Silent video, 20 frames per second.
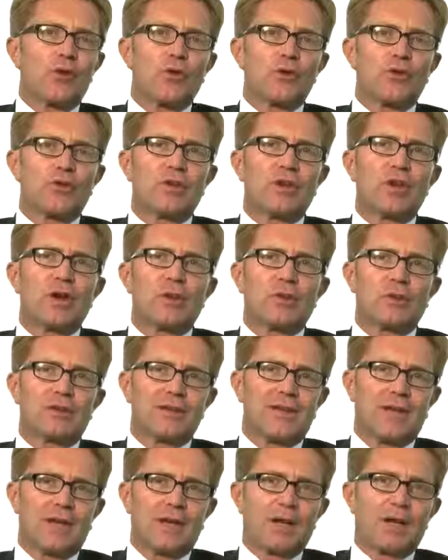use in our
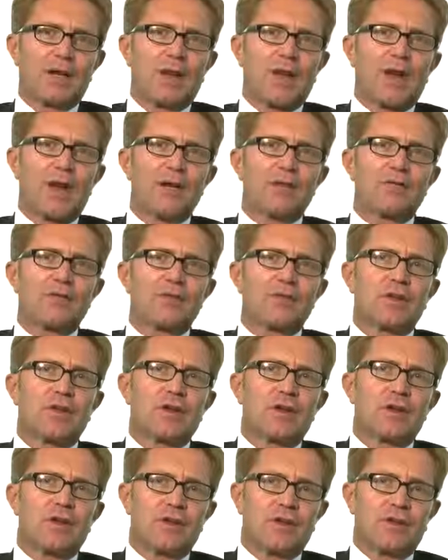daily lives
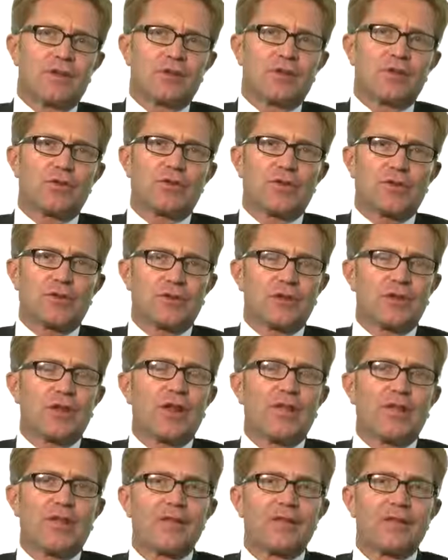need
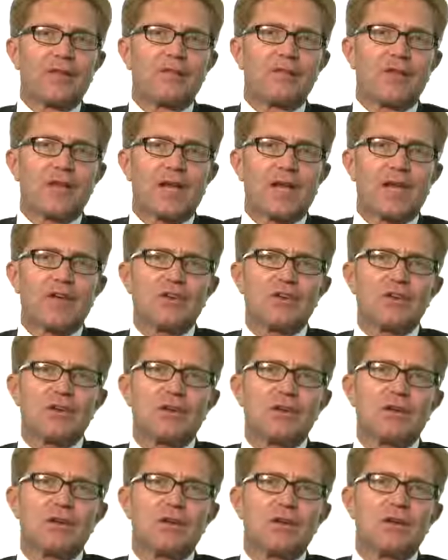certain
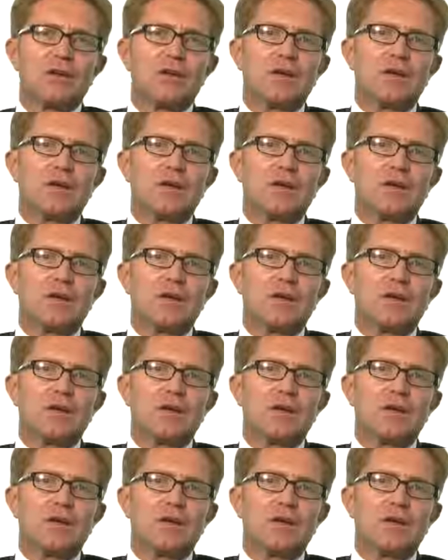identification,